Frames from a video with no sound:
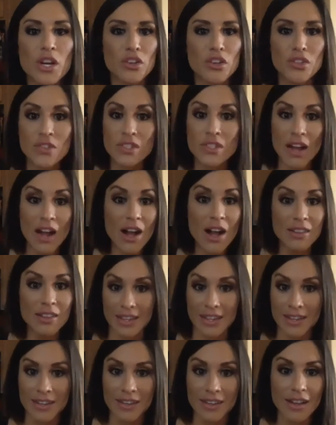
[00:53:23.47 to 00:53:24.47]

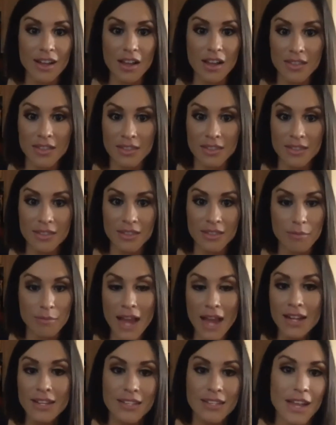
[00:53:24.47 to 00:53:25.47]
solid on the
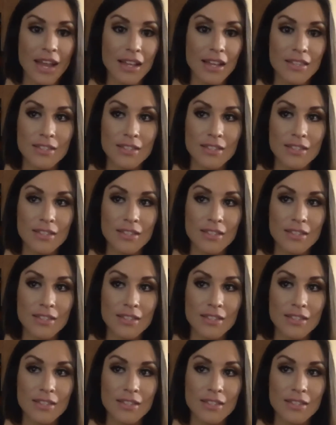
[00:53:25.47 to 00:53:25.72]
backside.